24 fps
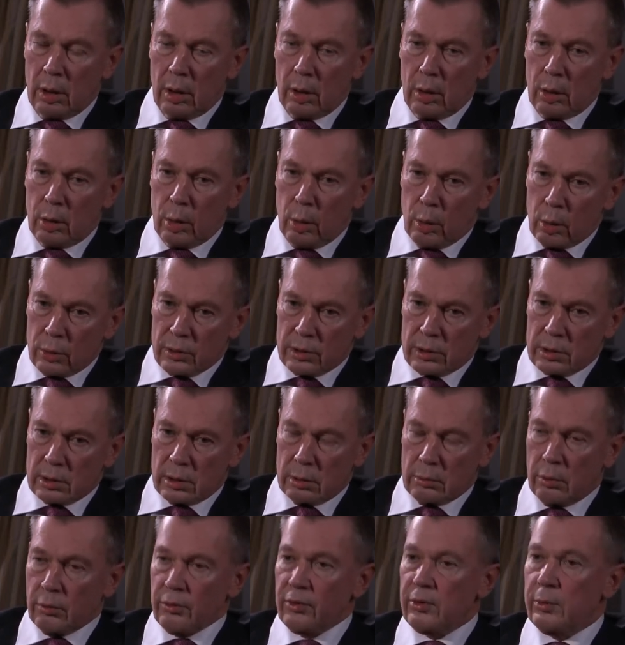lots
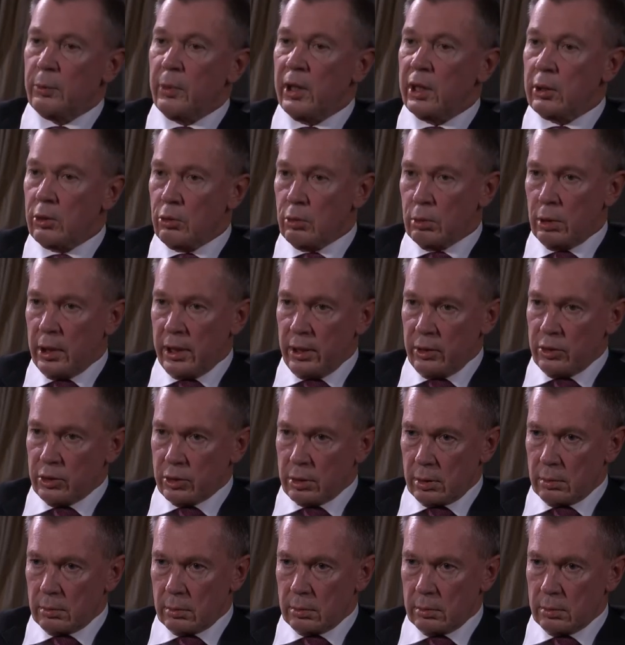of
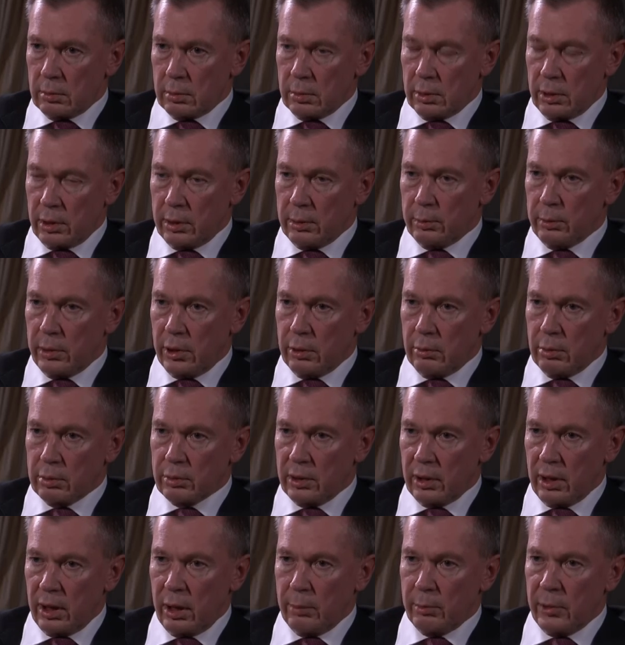speculation about
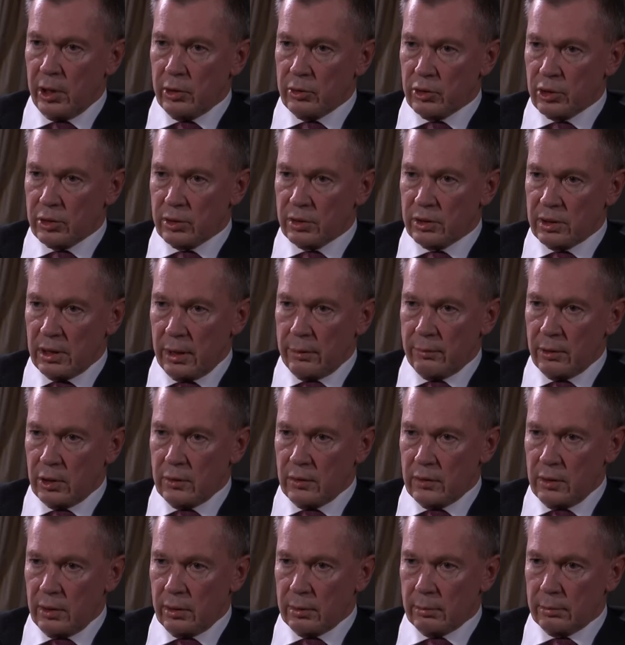
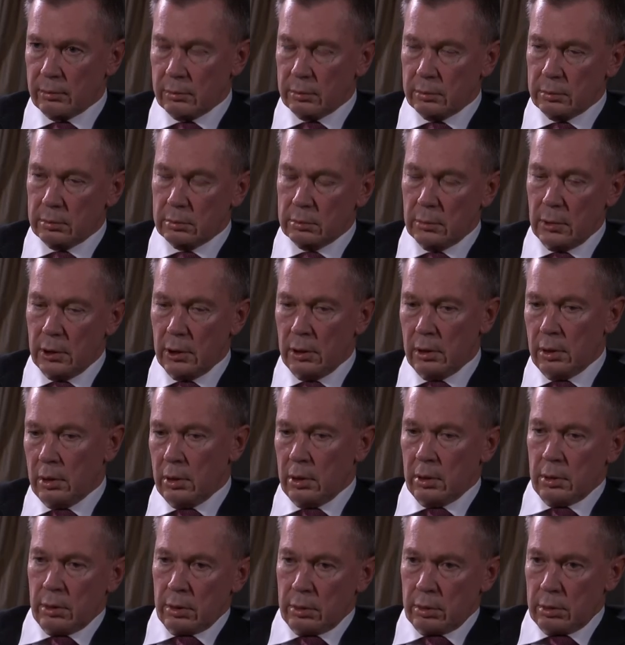MH17.
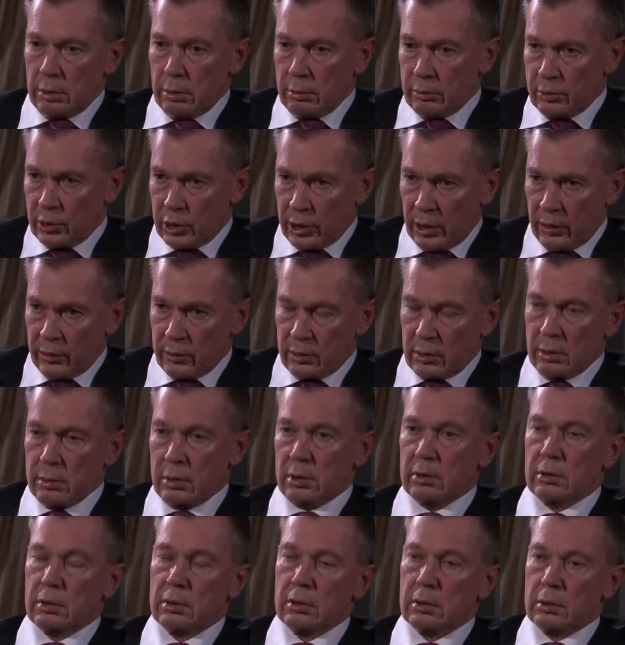You just
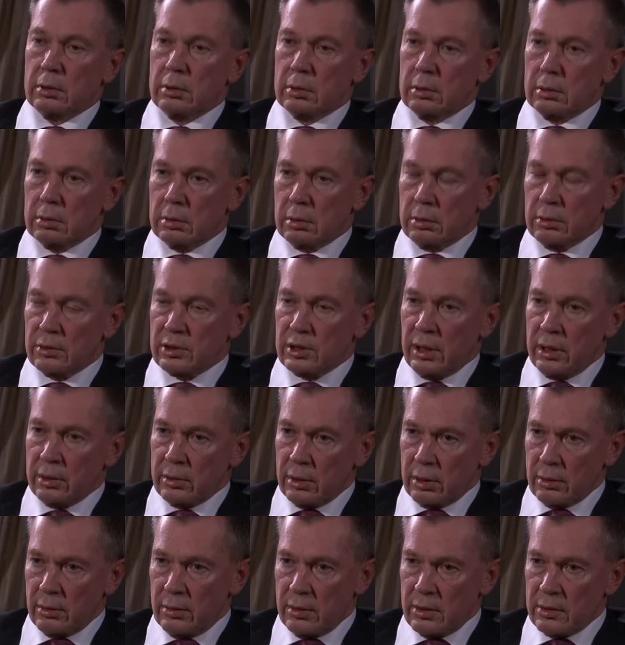
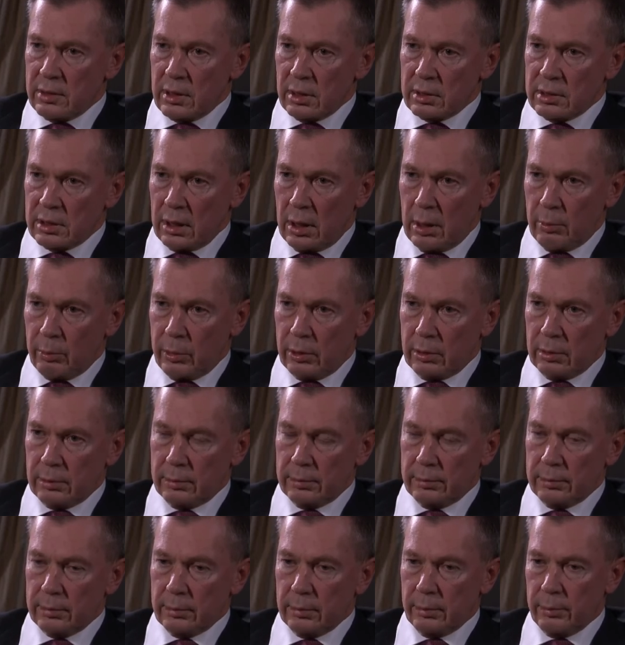cited this example,
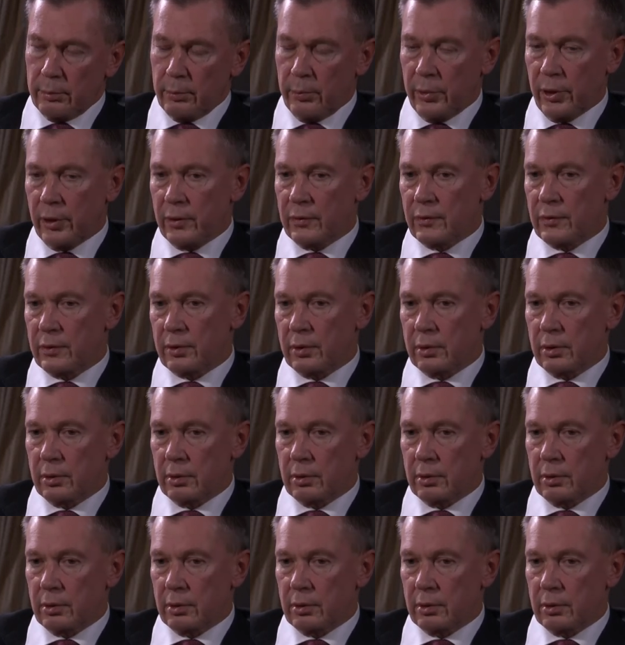but